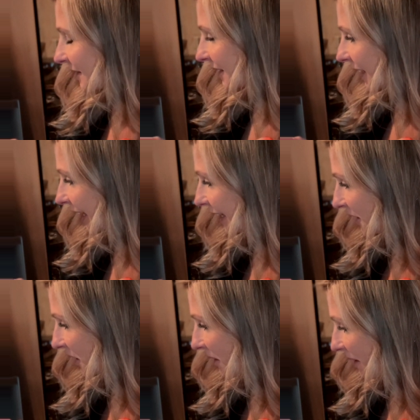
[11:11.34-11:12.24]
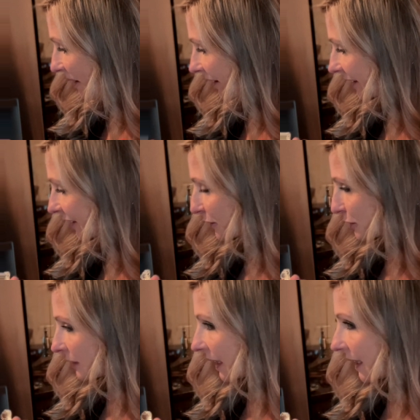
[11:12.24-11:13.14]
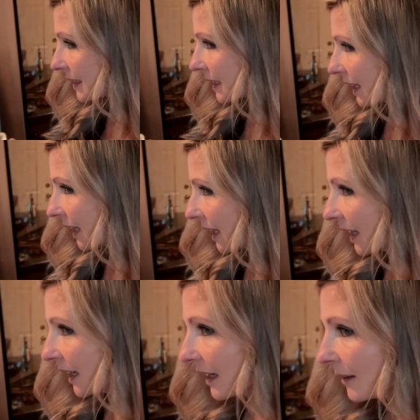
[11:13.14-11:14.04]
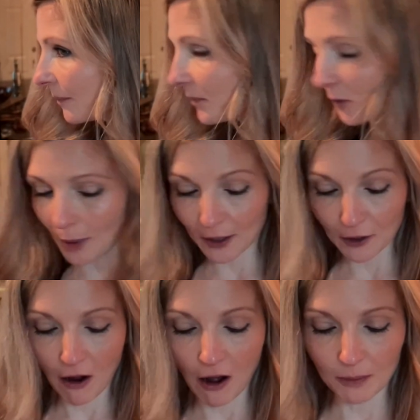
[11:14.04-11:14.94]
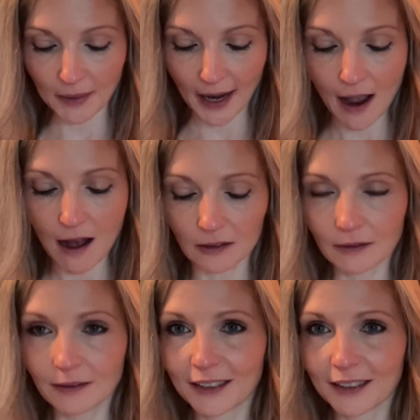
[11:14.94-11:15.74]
Hazel, you're crazy. You better calm down.